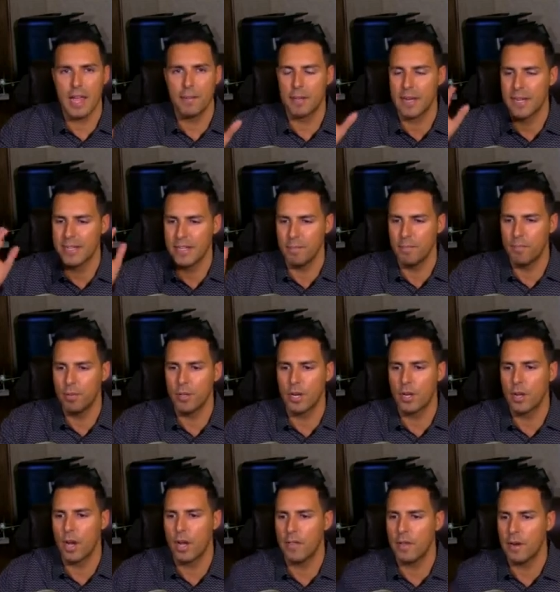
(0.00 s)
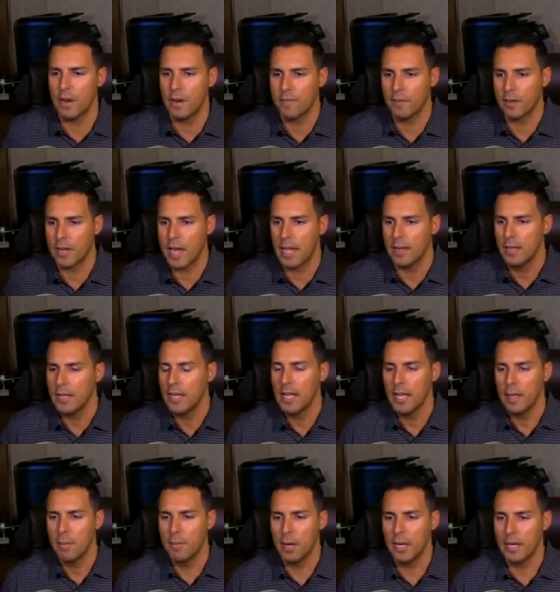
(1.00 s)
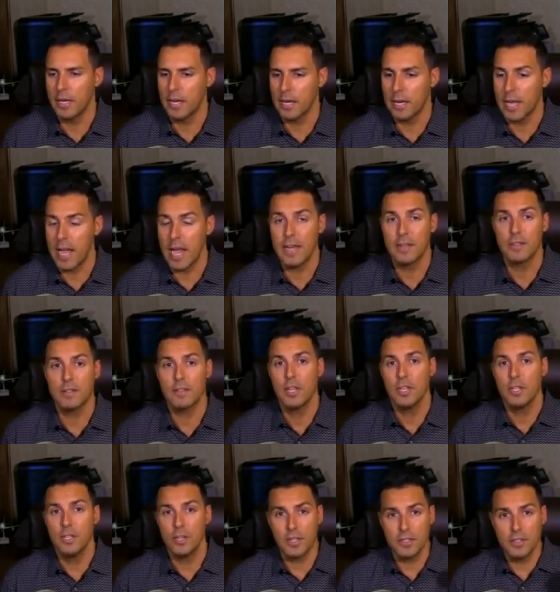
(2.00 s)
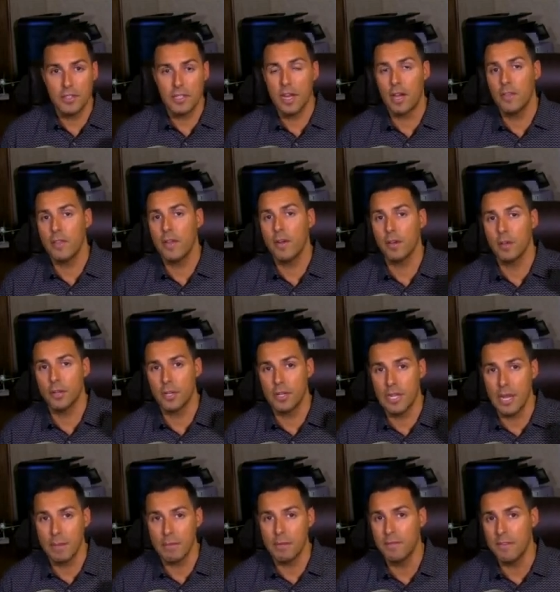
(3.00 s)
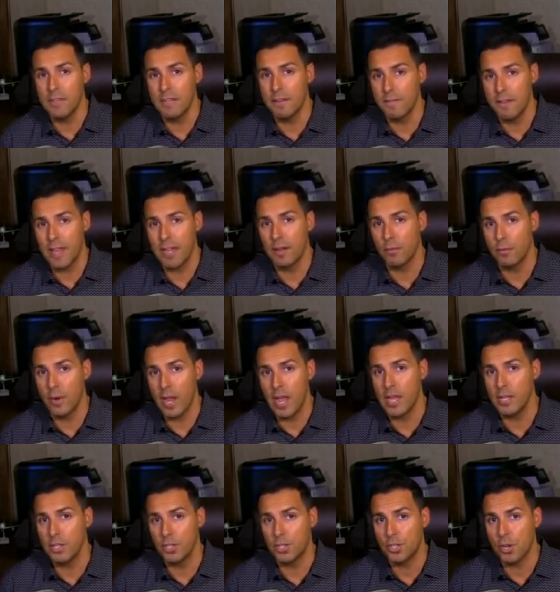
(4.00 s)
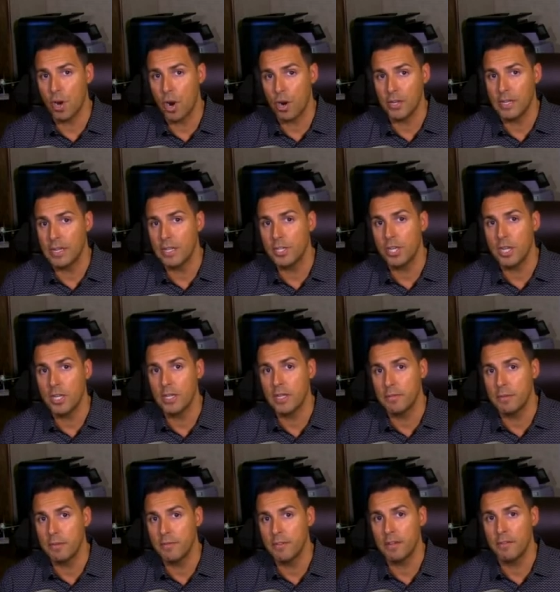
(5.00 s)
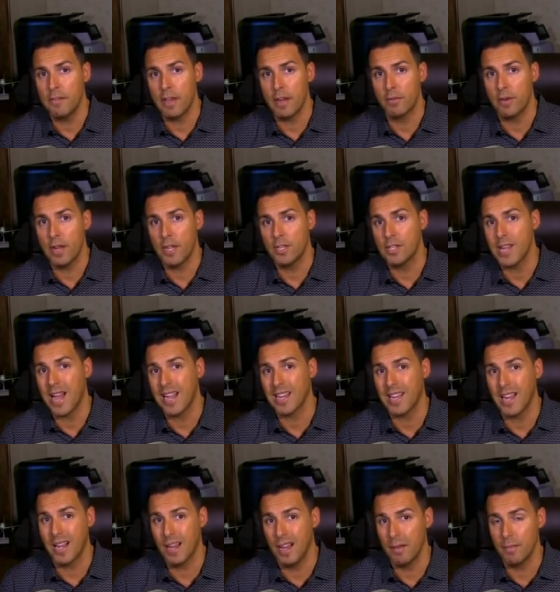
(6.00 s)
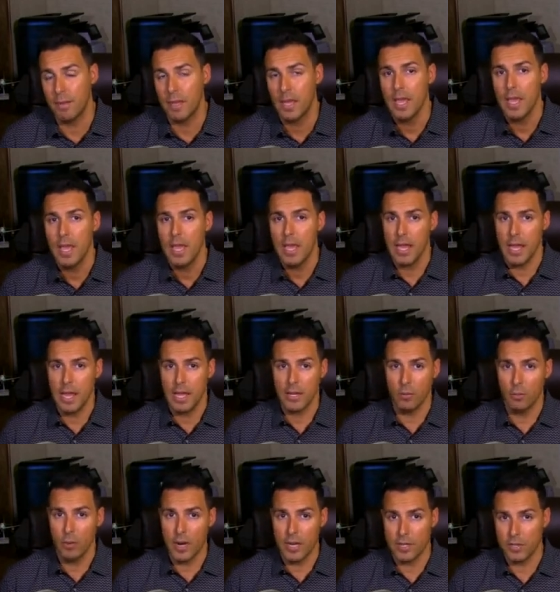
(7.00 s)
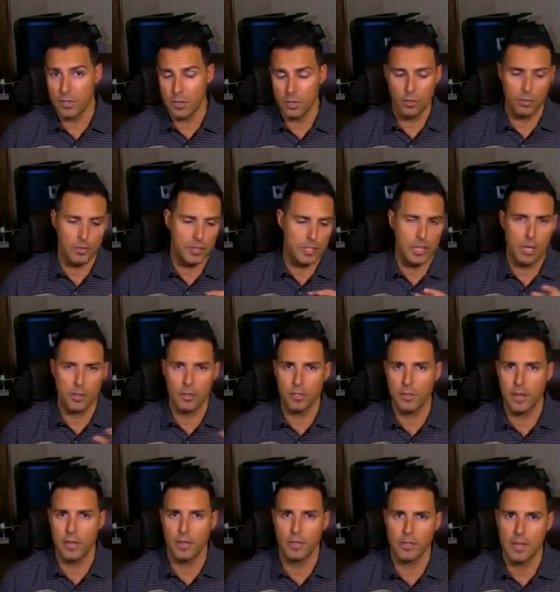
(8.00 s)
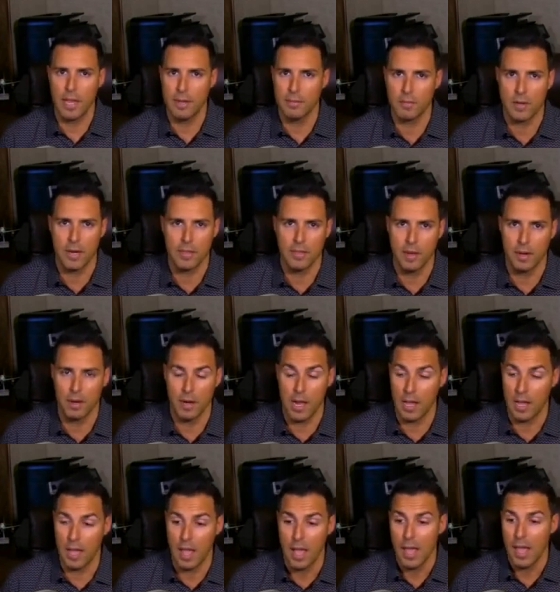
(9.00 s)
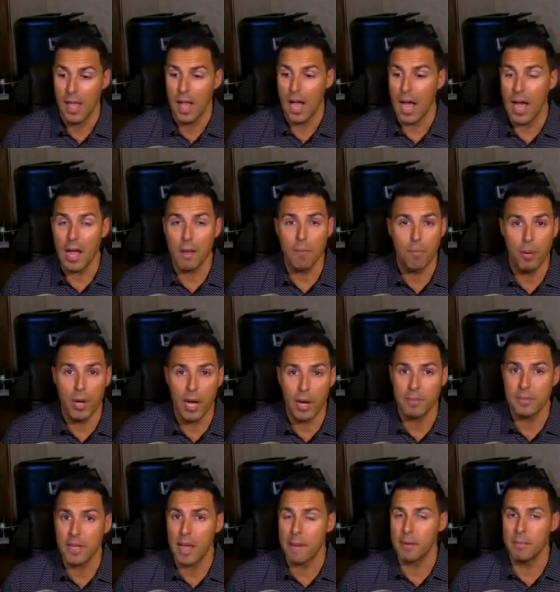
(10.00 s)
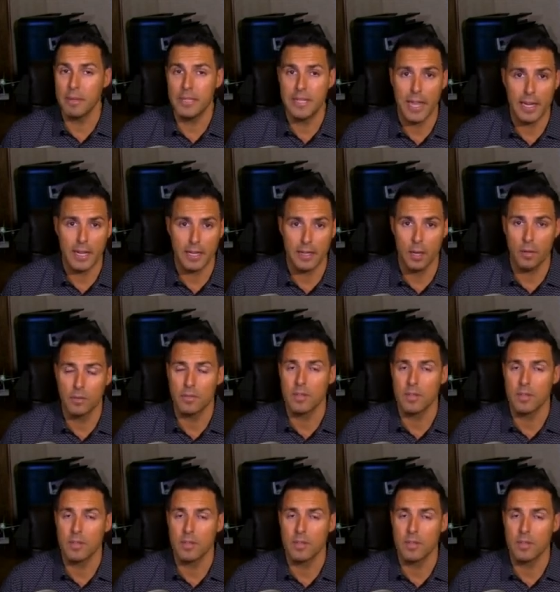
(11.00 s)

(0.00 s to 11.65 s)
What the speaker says: But guys, you can see on there, go to WV Event Reg, REG, WVEventReg.com, and register. You'll see all the trainers' names right there. I'm pumped. I'm going to be taking notes. I'm always a student first.